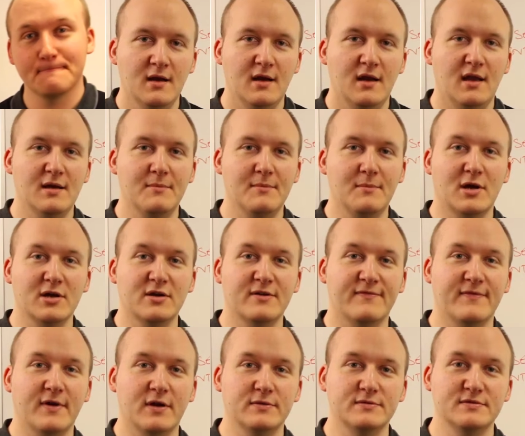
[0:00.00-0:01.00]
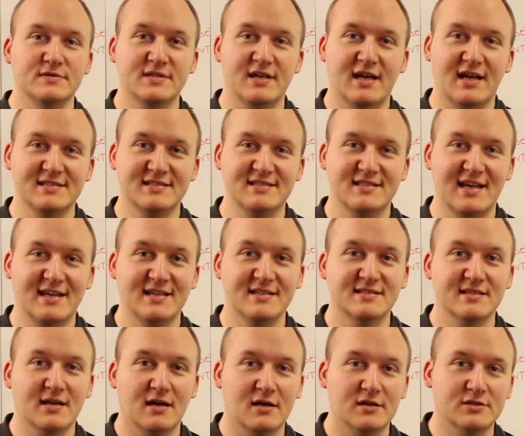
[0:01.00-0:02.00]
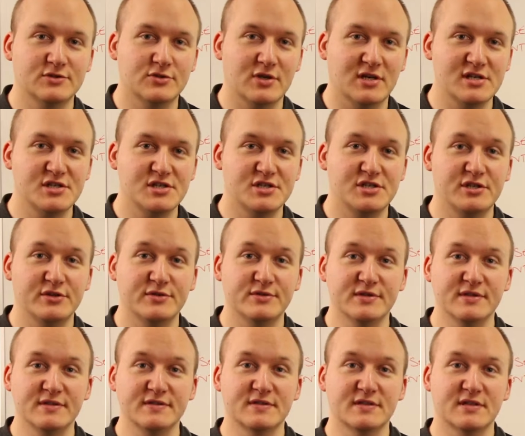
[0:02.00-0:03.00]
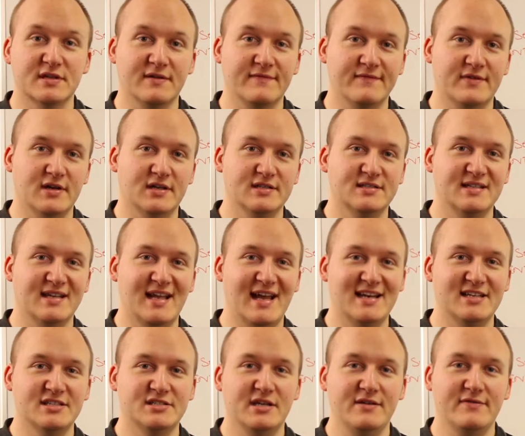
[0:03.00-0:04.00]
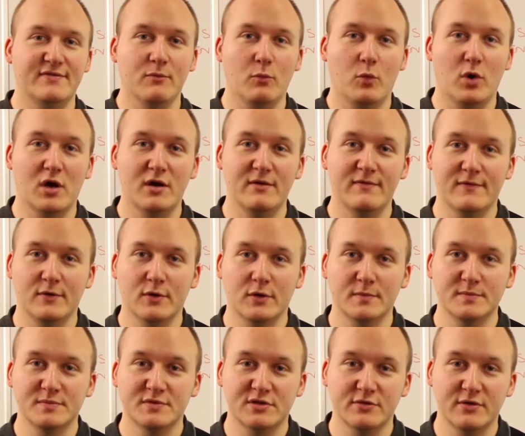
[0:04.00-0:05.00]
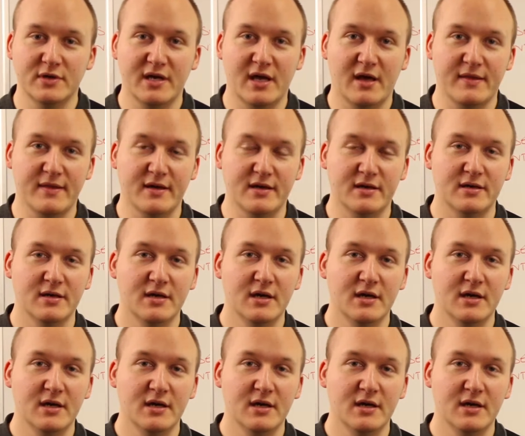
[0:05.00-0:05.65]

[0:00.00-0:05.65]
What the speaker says: Like microphones, antennas are transducers, converting energy from one form to another.